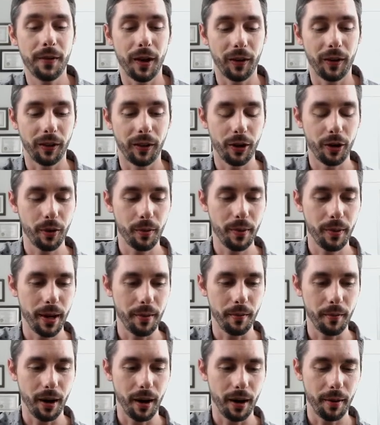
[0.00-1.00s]
little bit
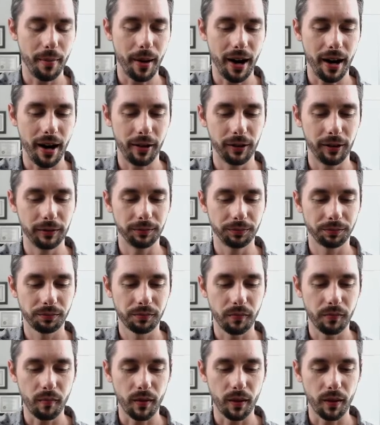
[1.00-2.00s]
about
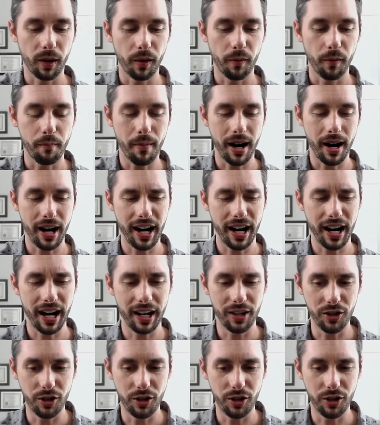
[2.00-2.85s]
my